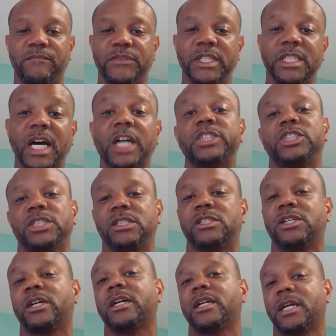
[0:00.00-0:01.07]
deductions
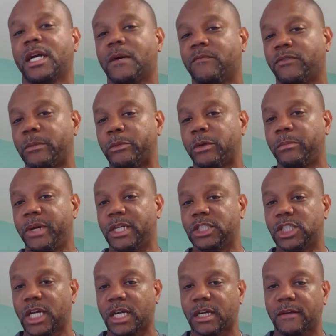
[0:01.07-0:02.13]
that are going to come from your
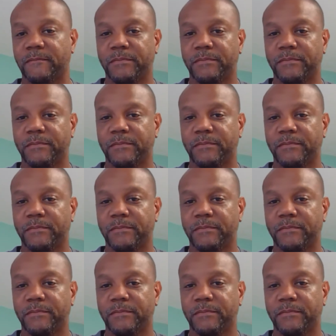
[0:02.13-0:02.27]
paycheck.